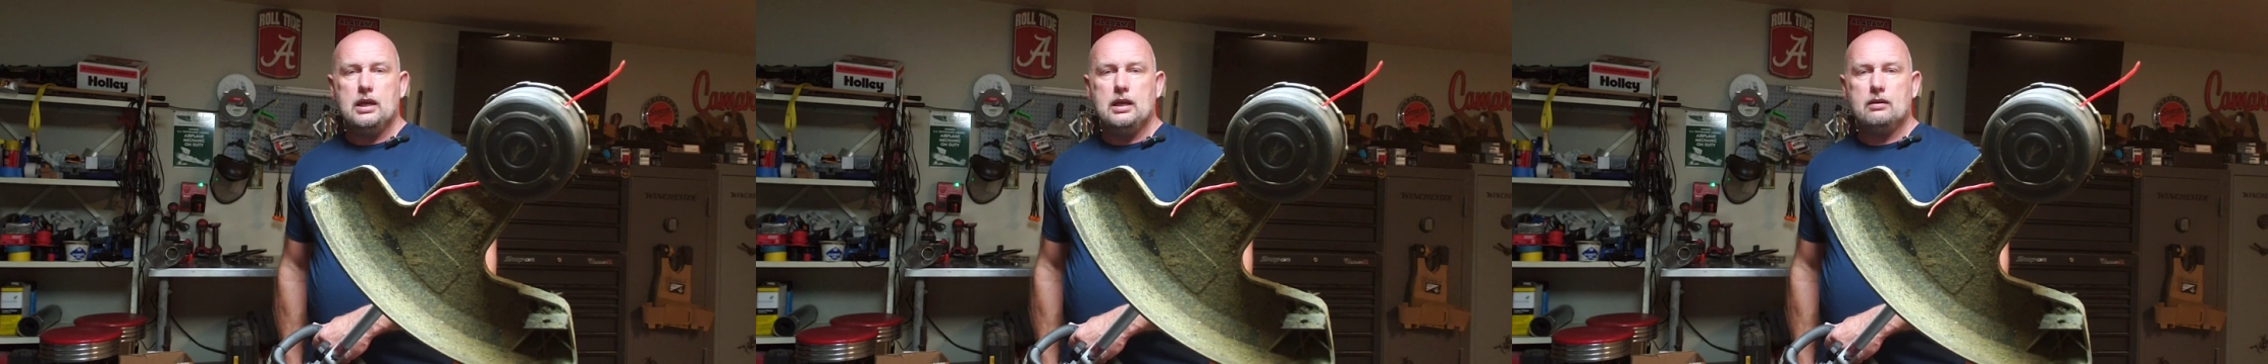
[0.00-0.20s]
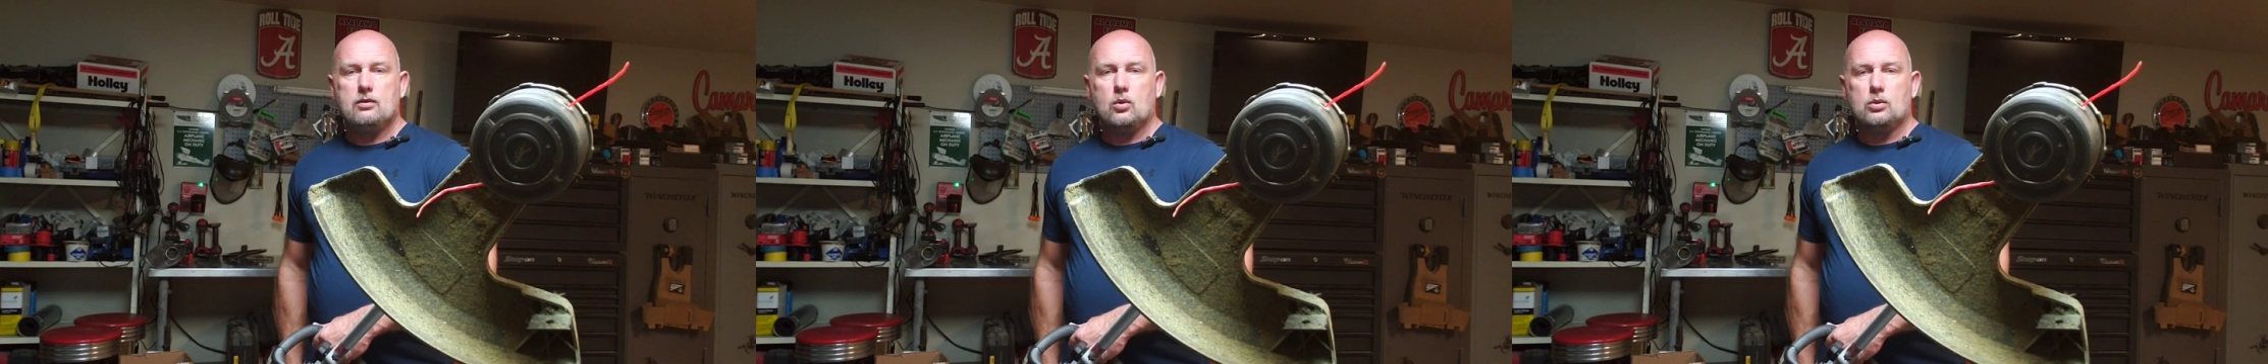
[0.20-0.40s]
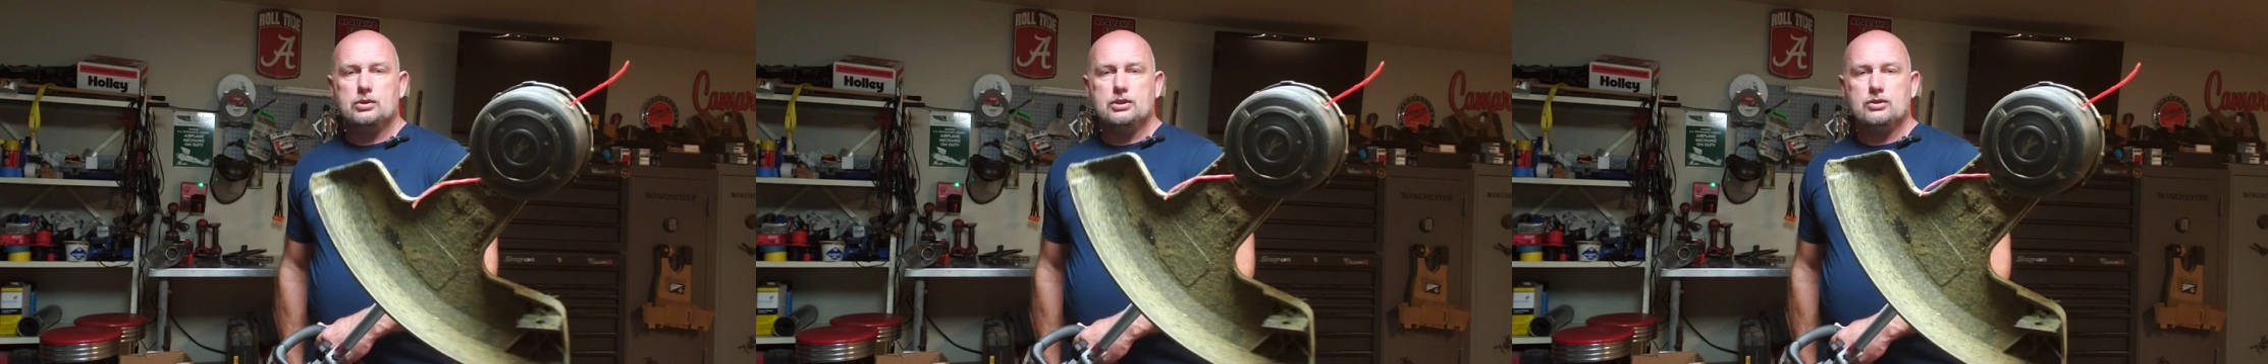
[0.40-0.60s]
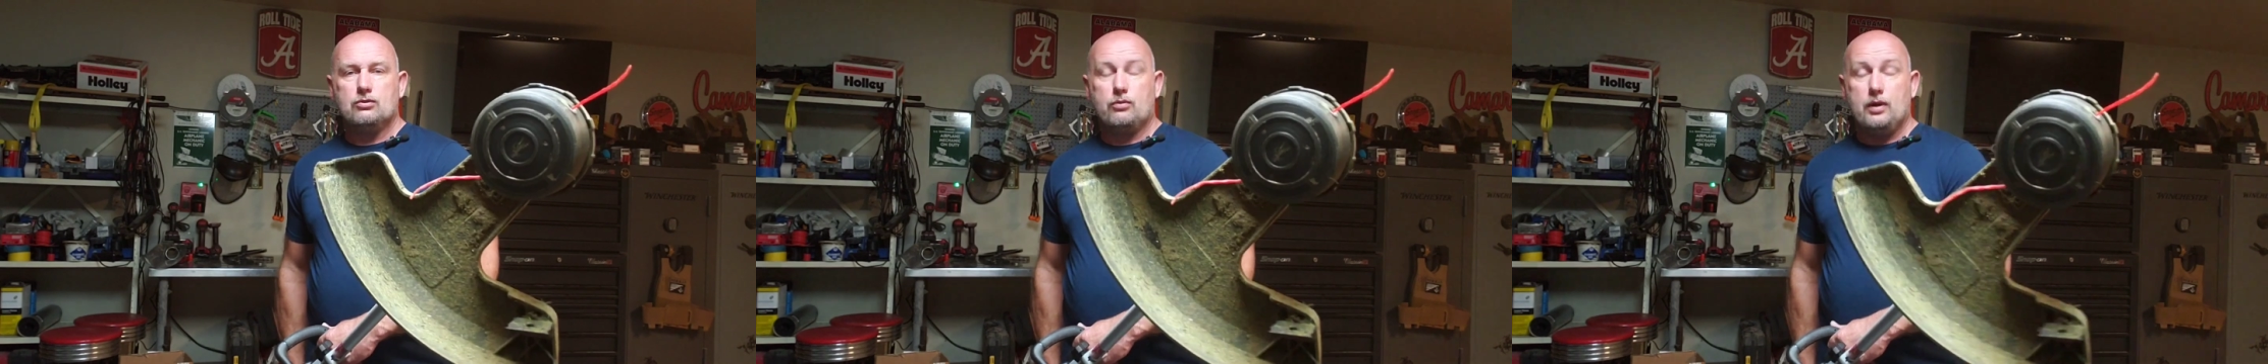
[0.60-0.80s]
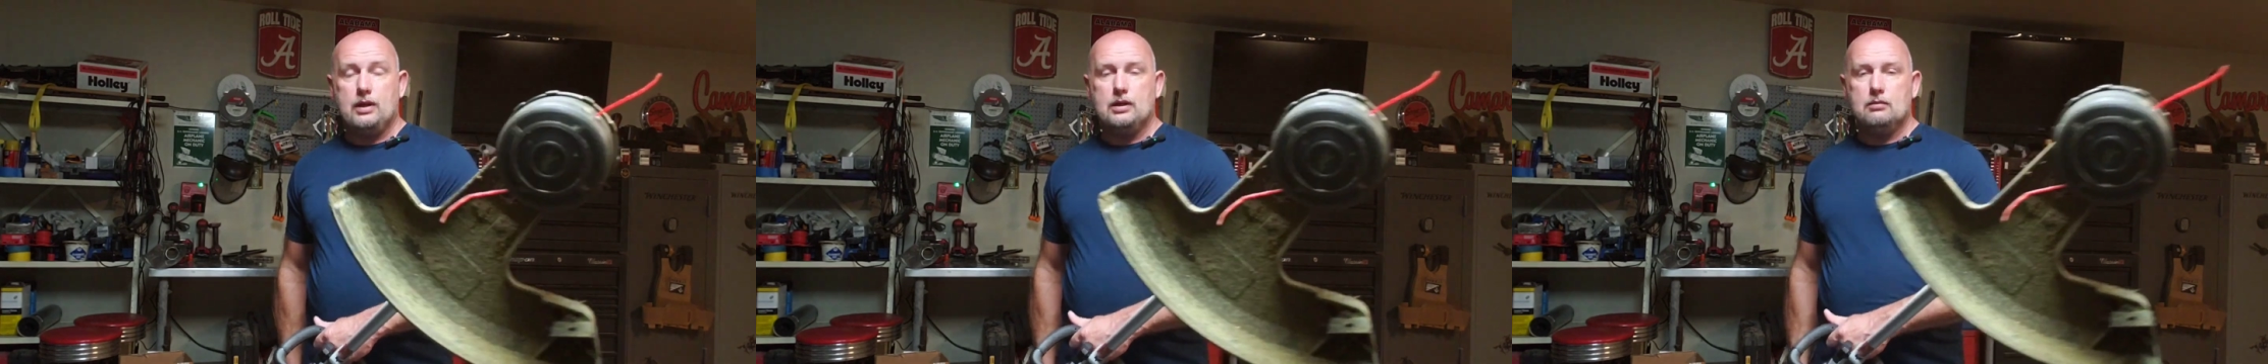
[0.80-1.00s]
and of course it's
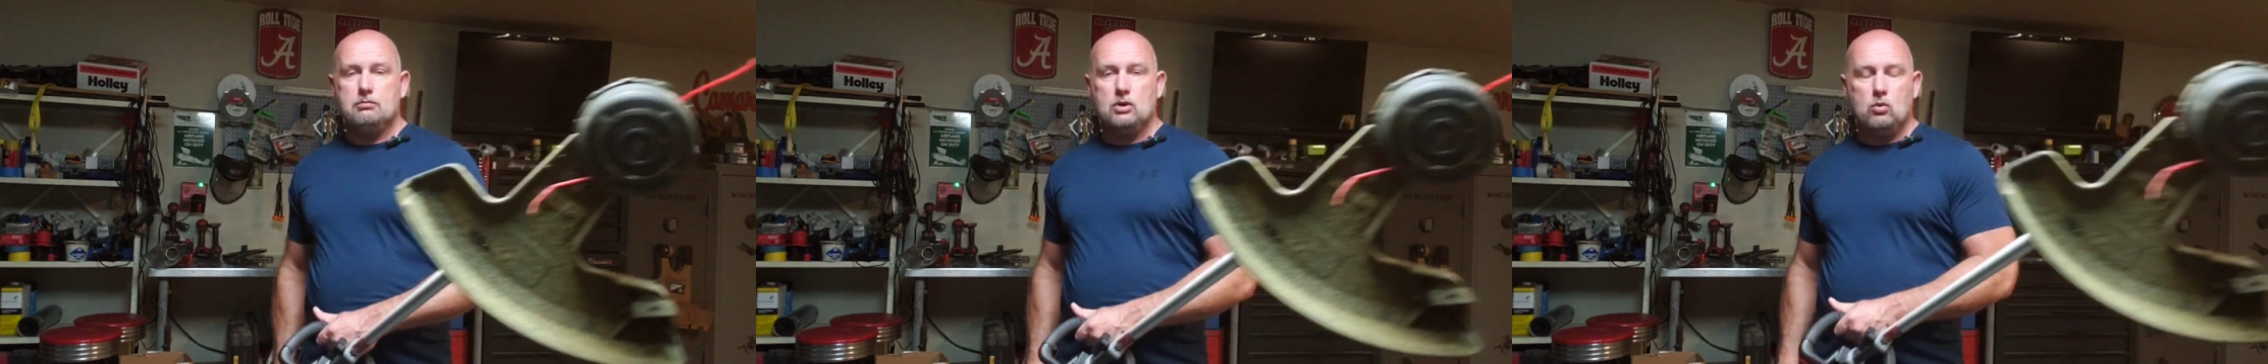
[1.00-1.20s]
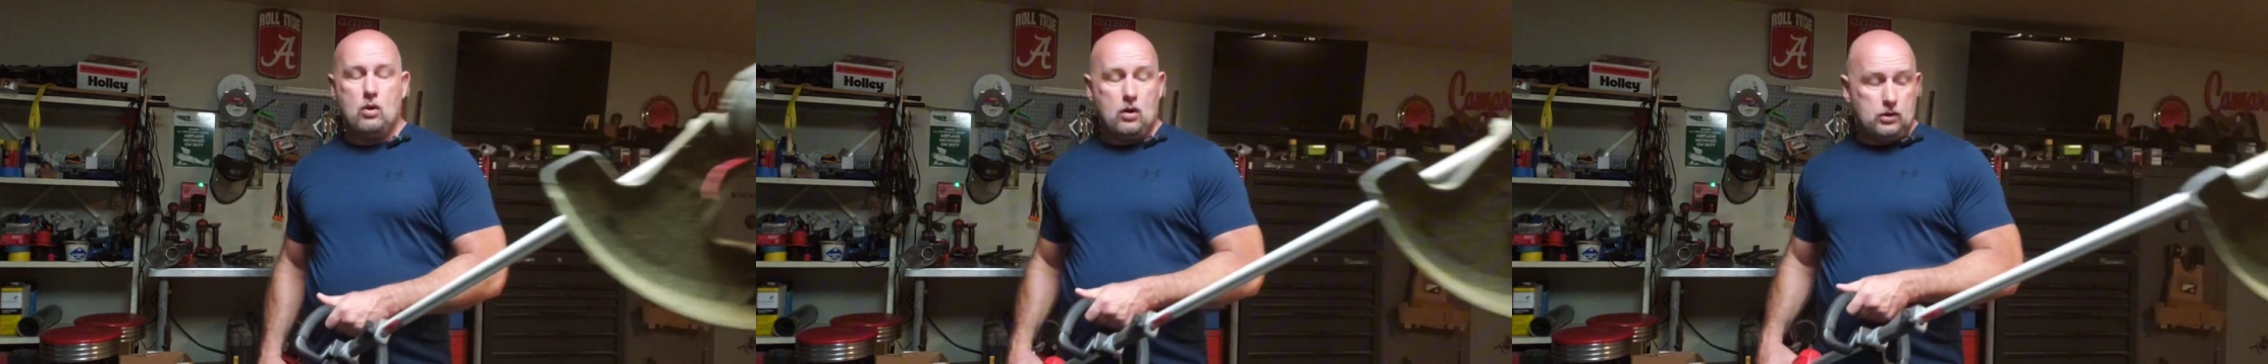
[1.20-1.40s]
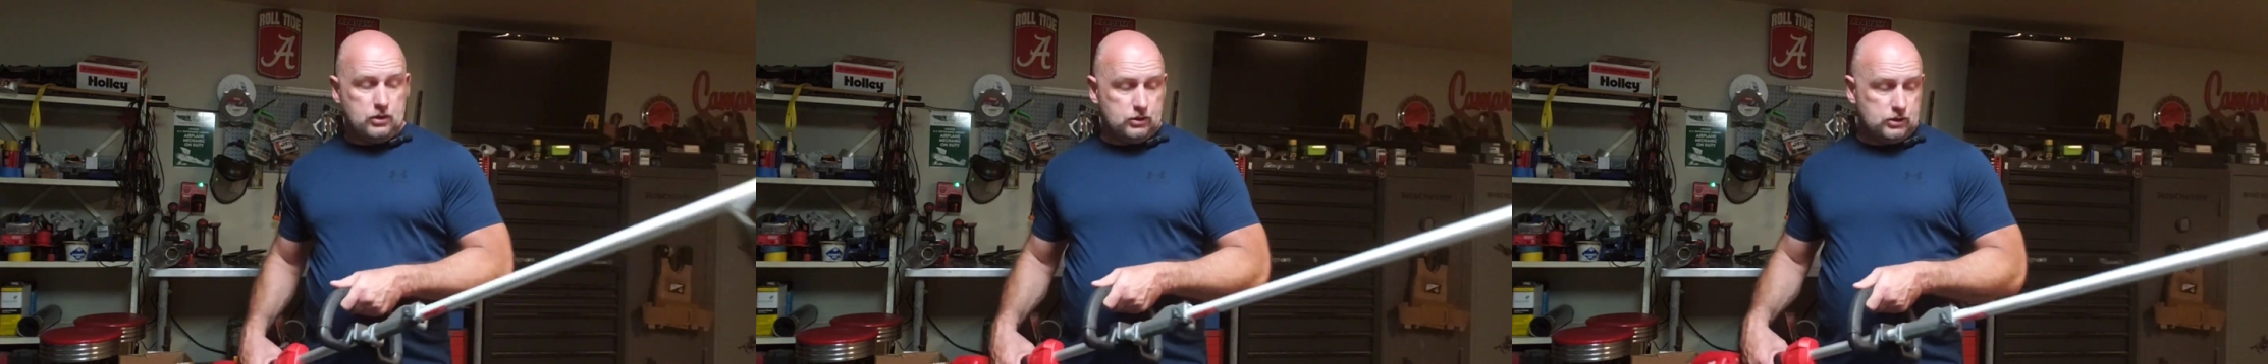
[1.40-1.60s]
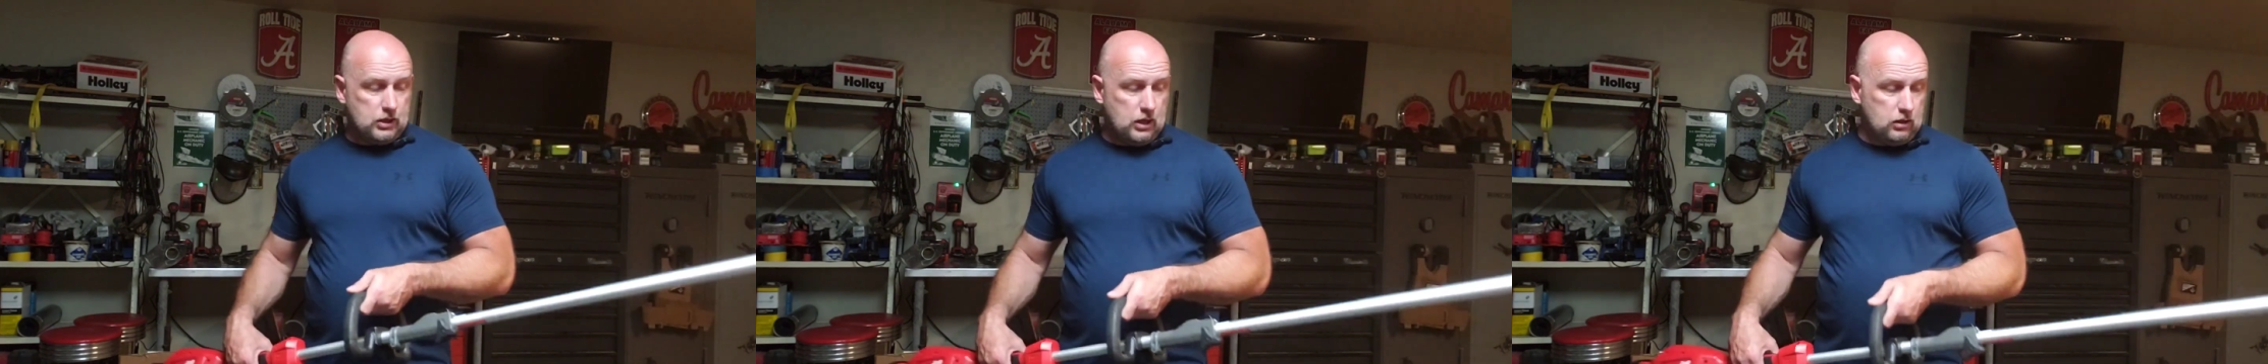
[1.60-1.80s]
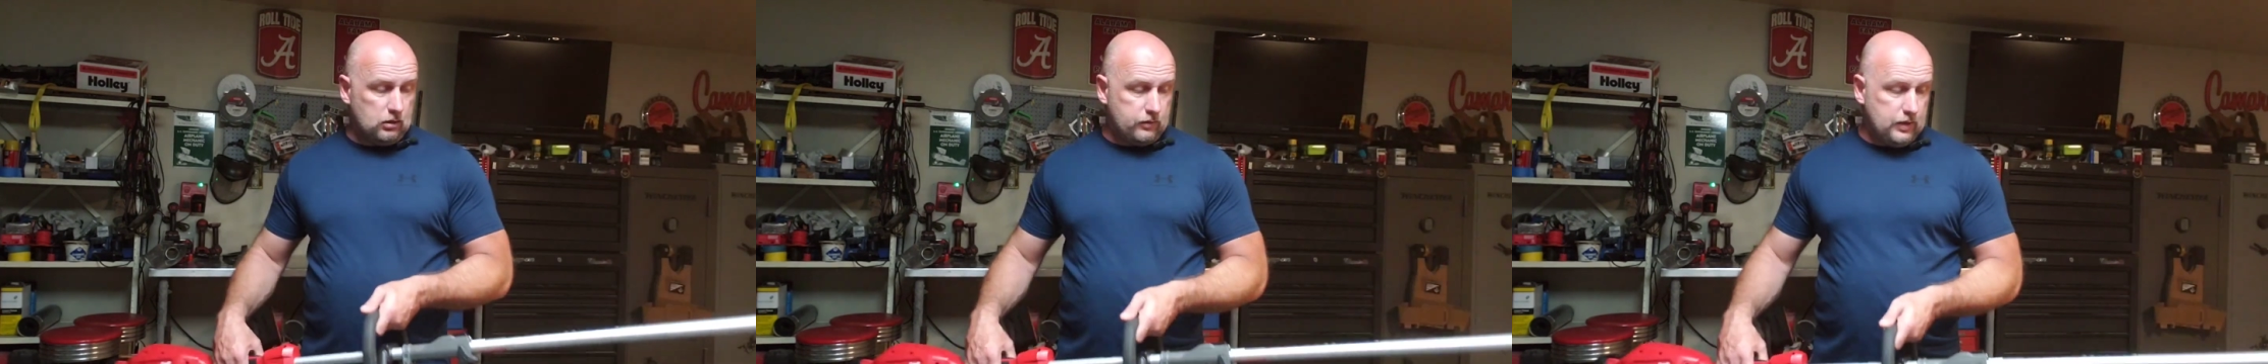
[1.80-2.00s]
red, Milwaukee's
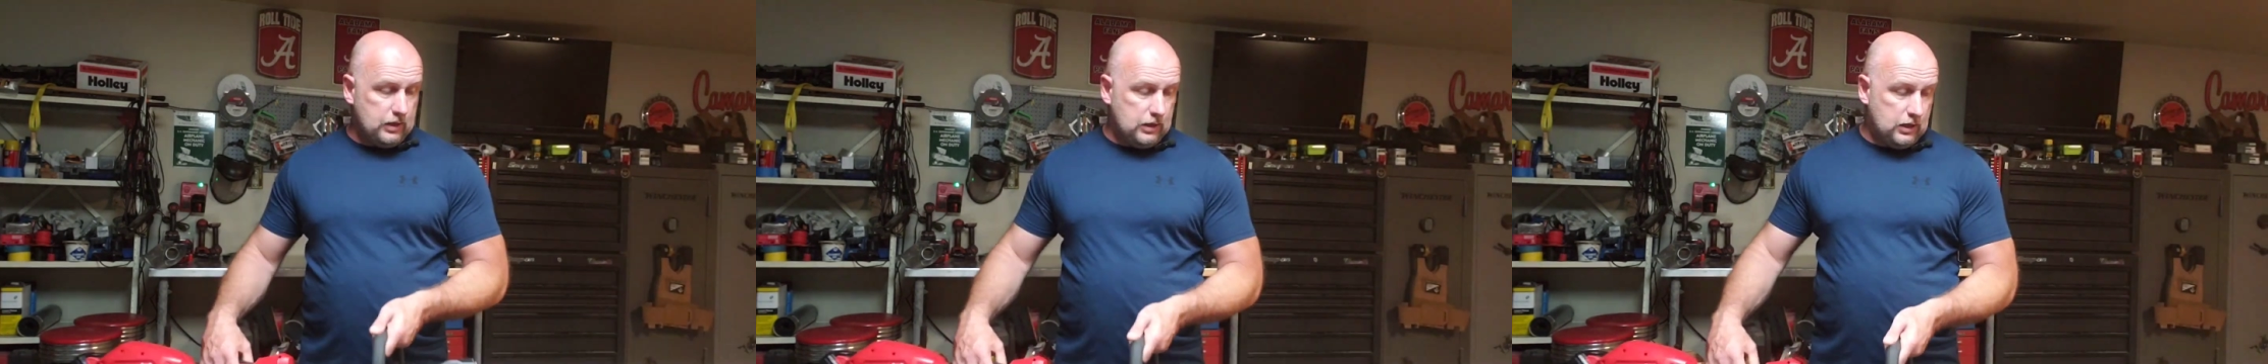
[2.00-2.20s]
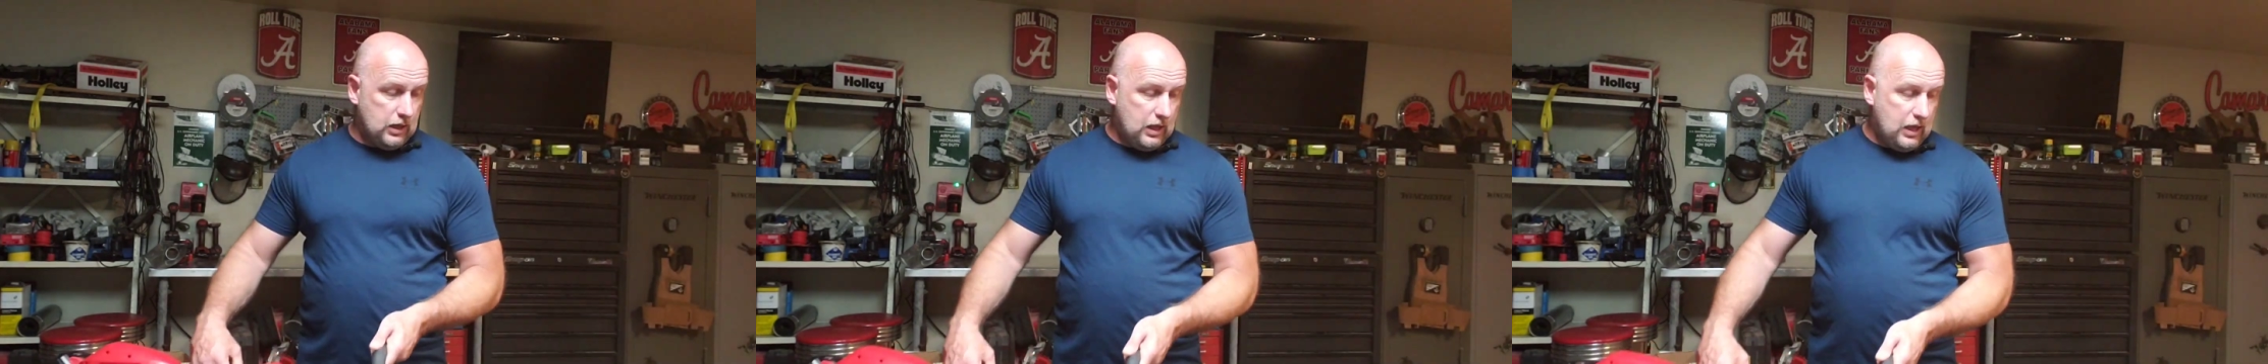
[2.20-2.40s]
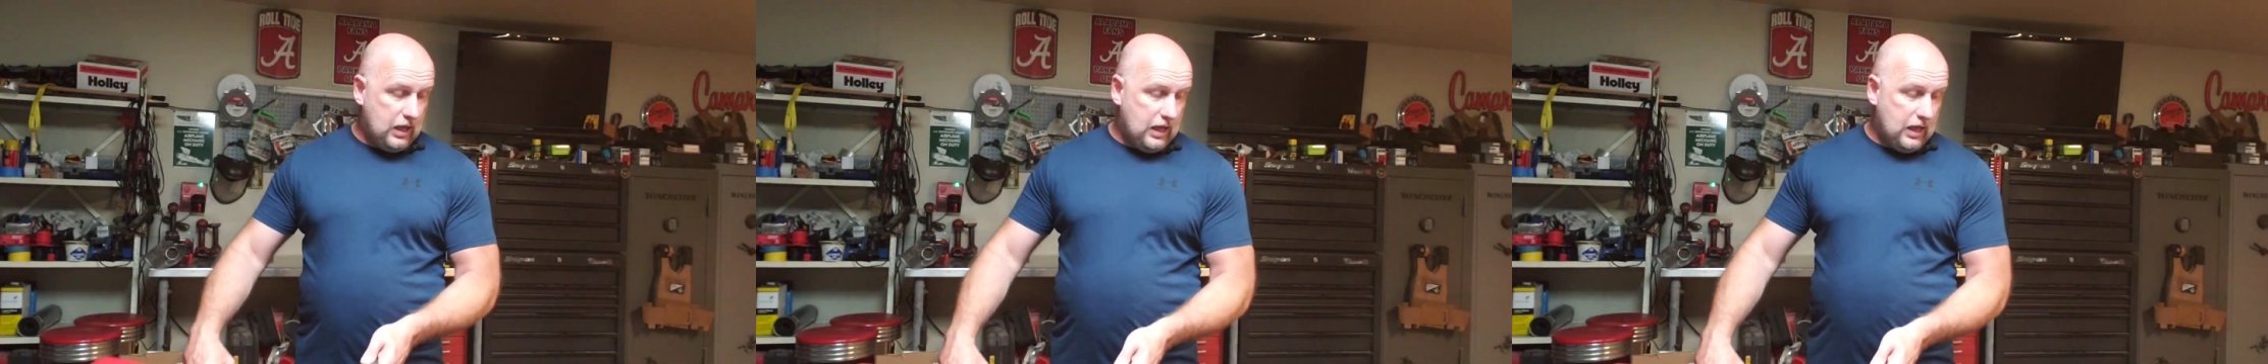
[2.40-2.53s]
color red.